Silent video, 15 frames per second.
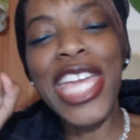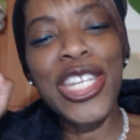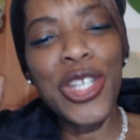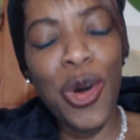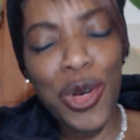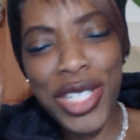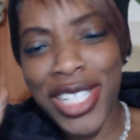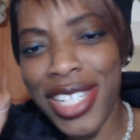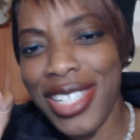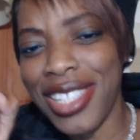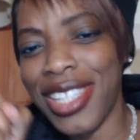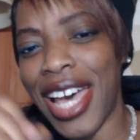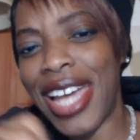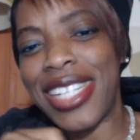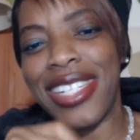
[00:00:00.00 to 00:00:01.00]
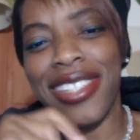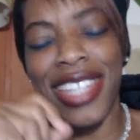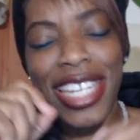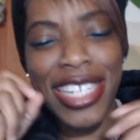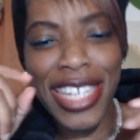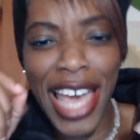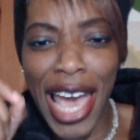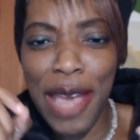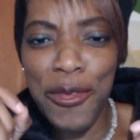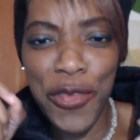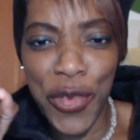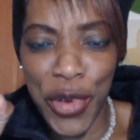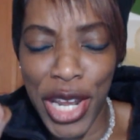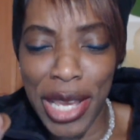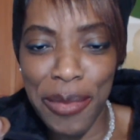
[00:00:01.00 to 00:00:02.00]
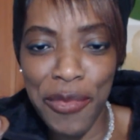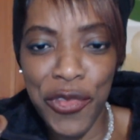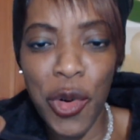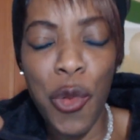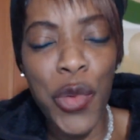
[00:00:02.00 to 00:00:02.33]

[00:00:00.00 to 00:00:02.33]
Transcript: I notice that the time frame